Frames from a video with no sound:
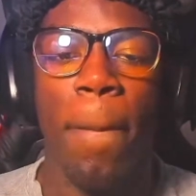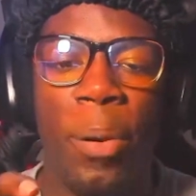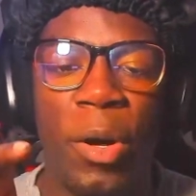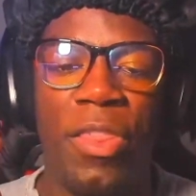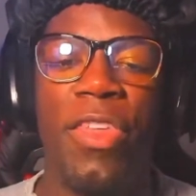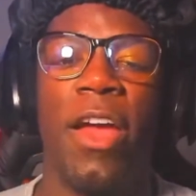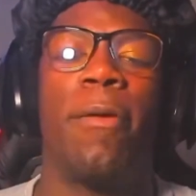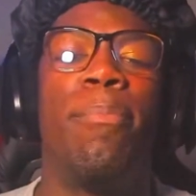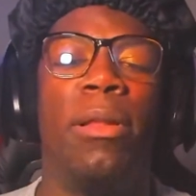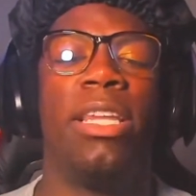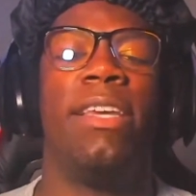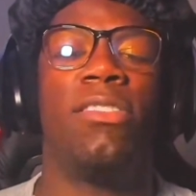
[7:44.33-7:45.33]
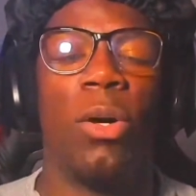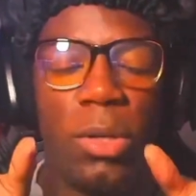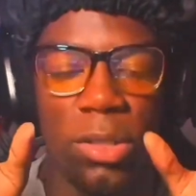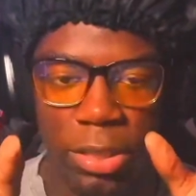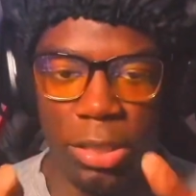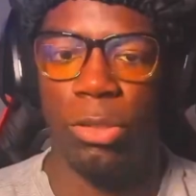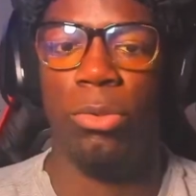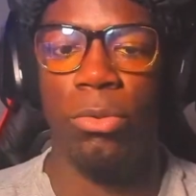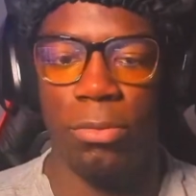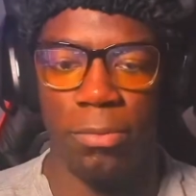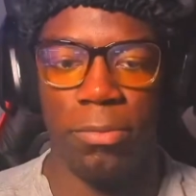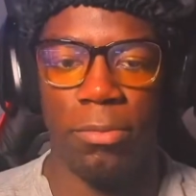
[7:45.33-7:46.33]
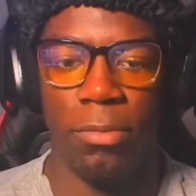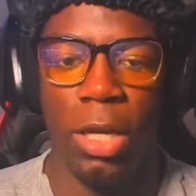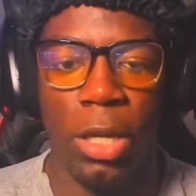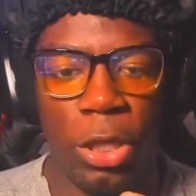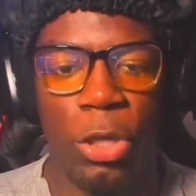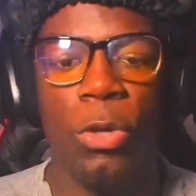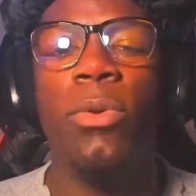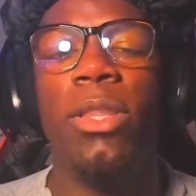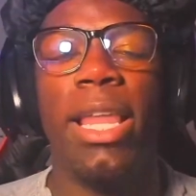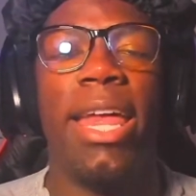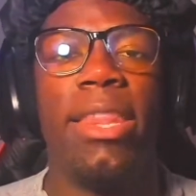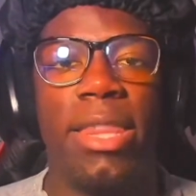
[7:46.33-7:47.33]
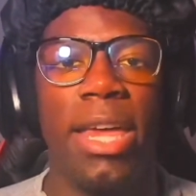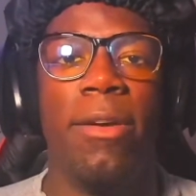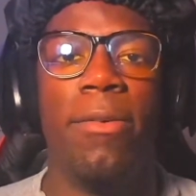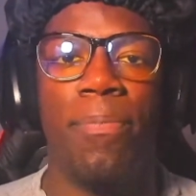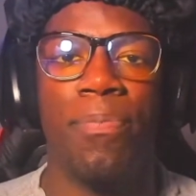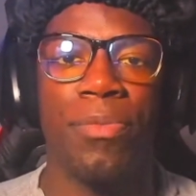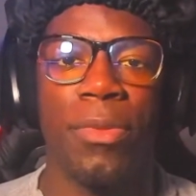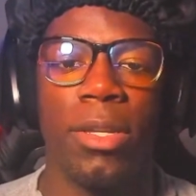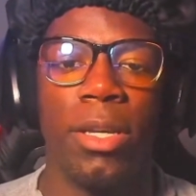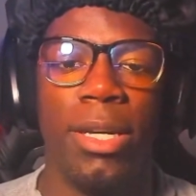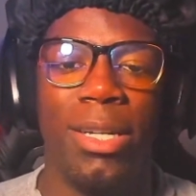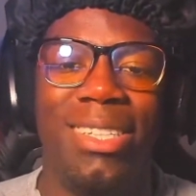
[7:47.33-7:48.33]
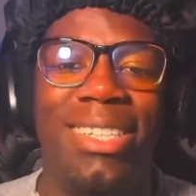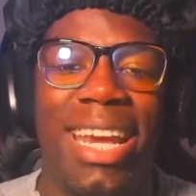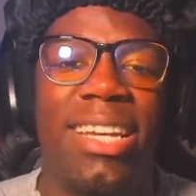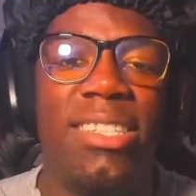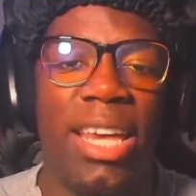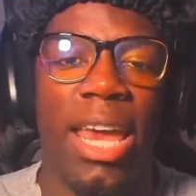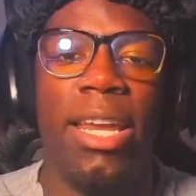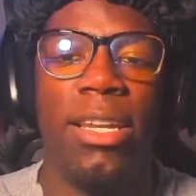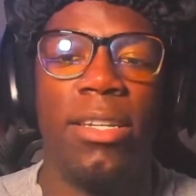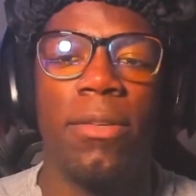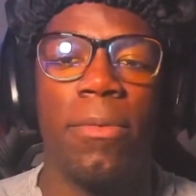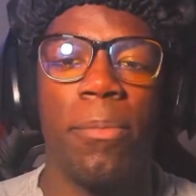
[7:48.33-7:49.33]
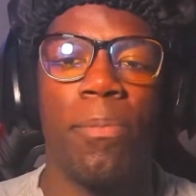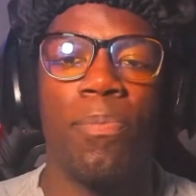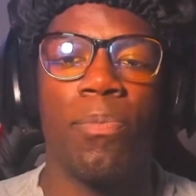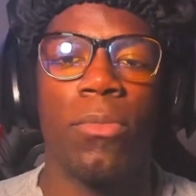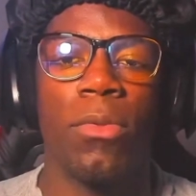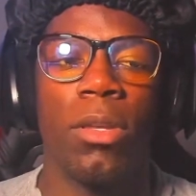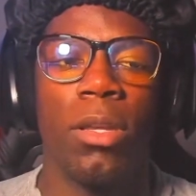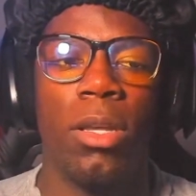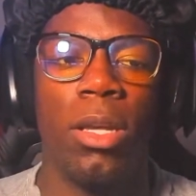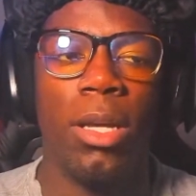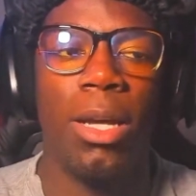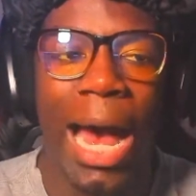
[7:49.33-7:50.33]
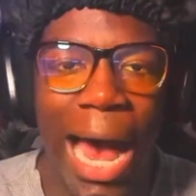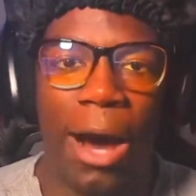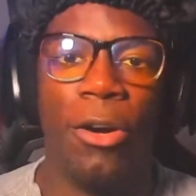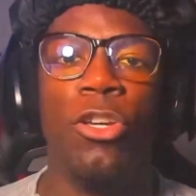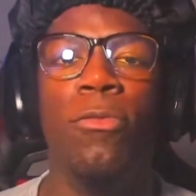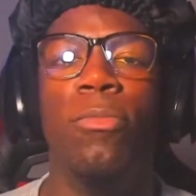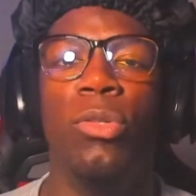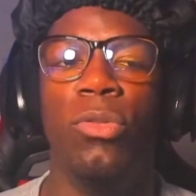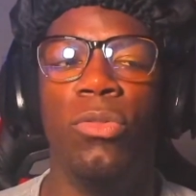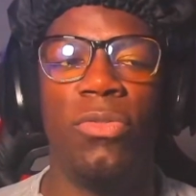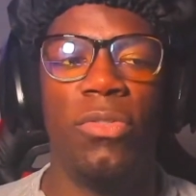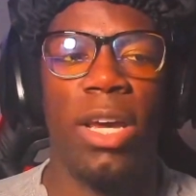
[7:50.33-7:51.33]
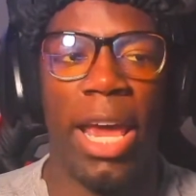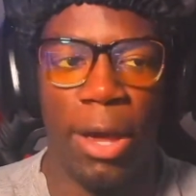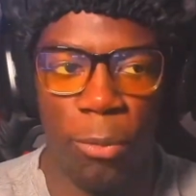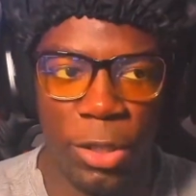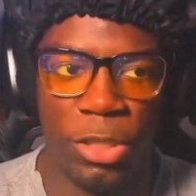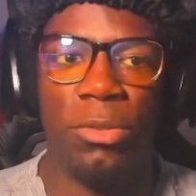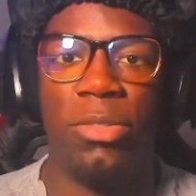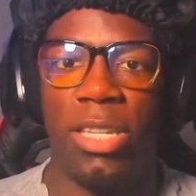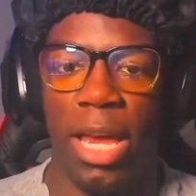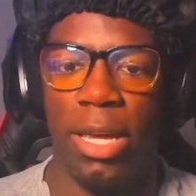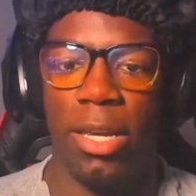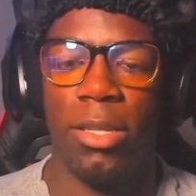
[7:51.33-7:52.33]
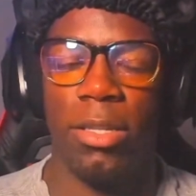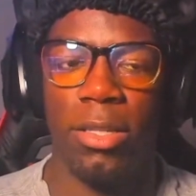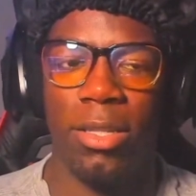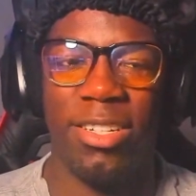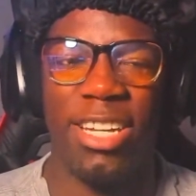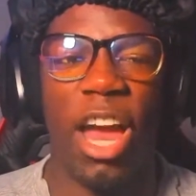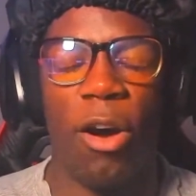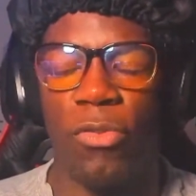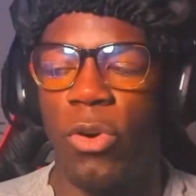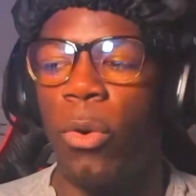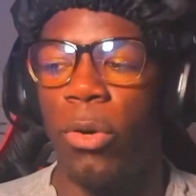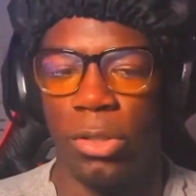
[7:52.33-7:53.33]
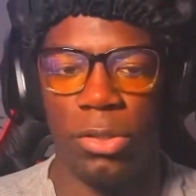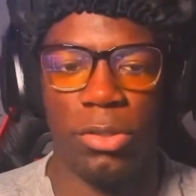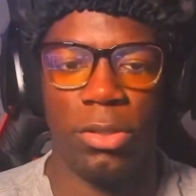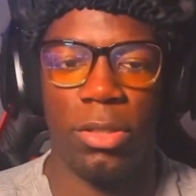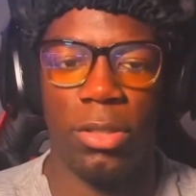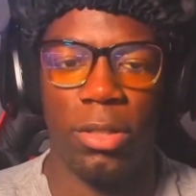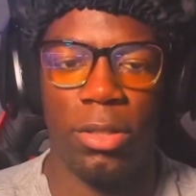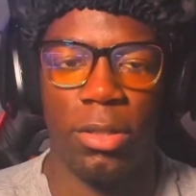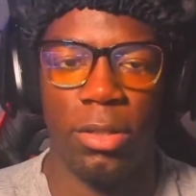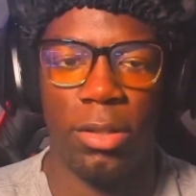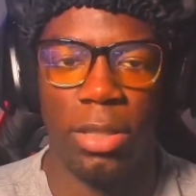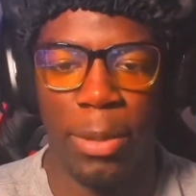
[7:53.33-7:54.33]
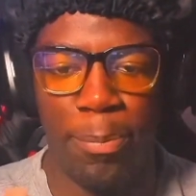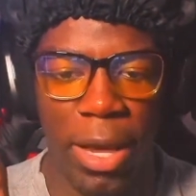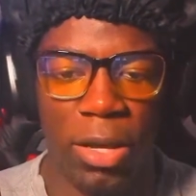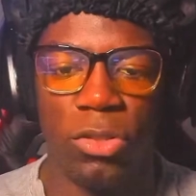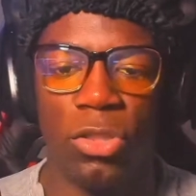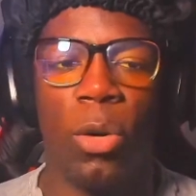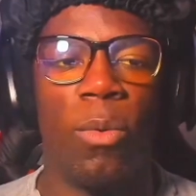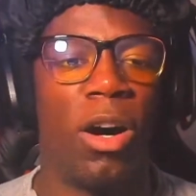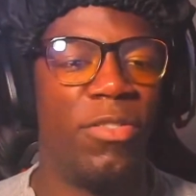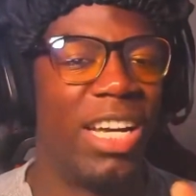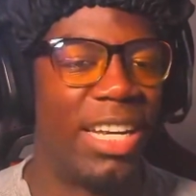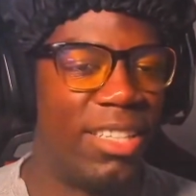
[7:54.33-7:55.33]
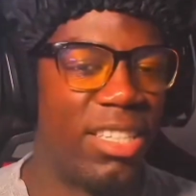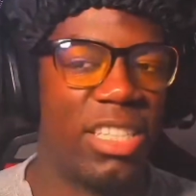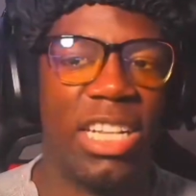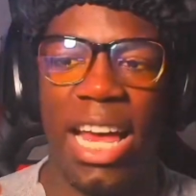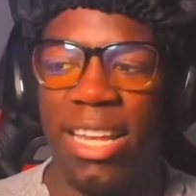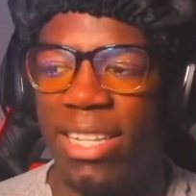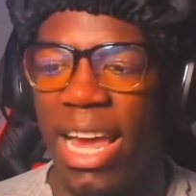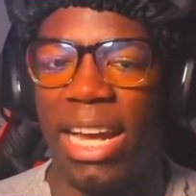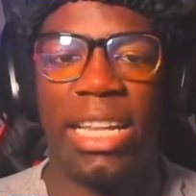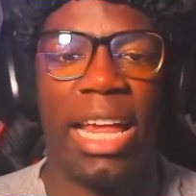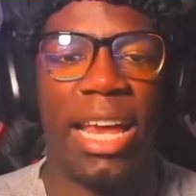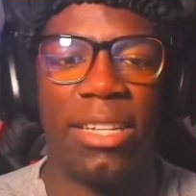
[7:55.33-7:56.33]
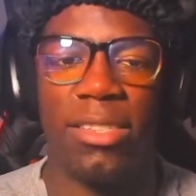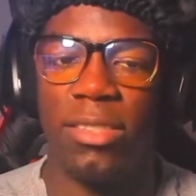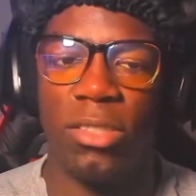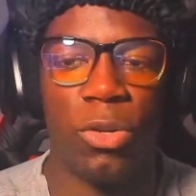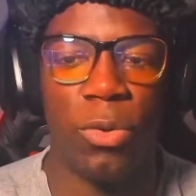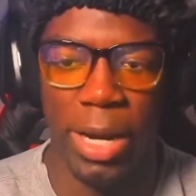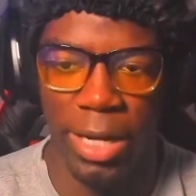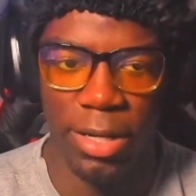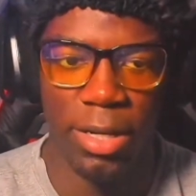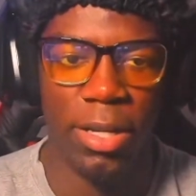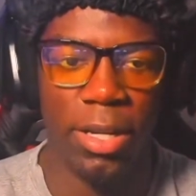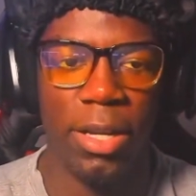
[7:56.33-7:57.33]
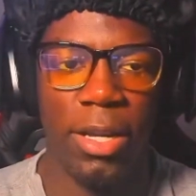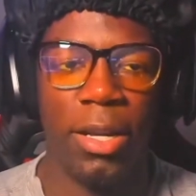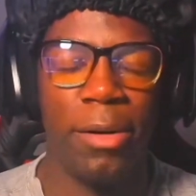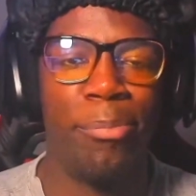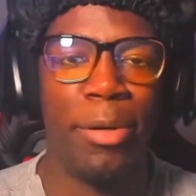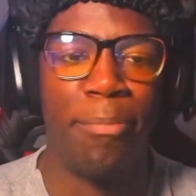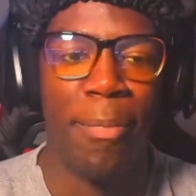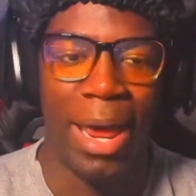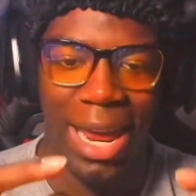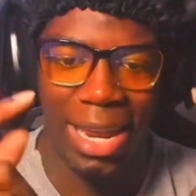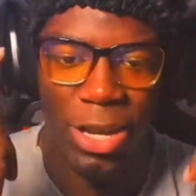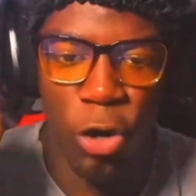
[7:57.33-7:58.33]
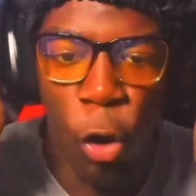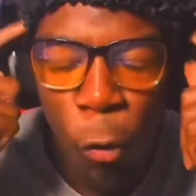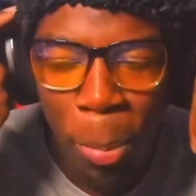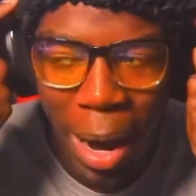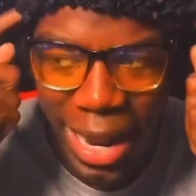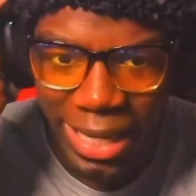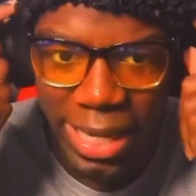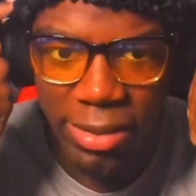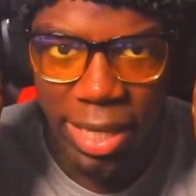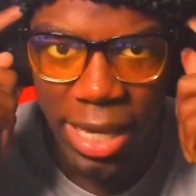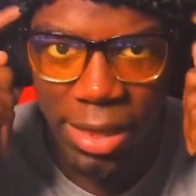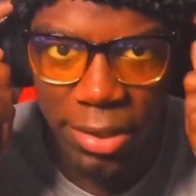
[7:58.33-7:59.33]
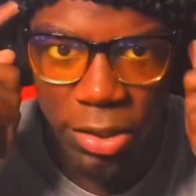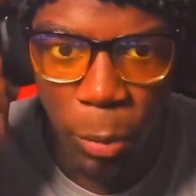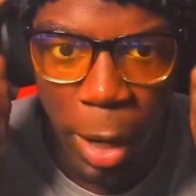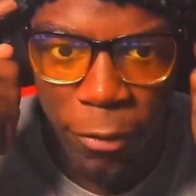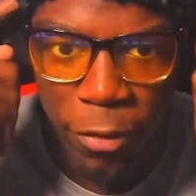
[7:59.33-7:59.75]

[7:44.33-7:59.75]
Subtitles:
put their beliefs onto you. You let them dictate how you move and what you say. Now, of course, the bells go off. You got this class, that class. Great. But man, nobody can take this away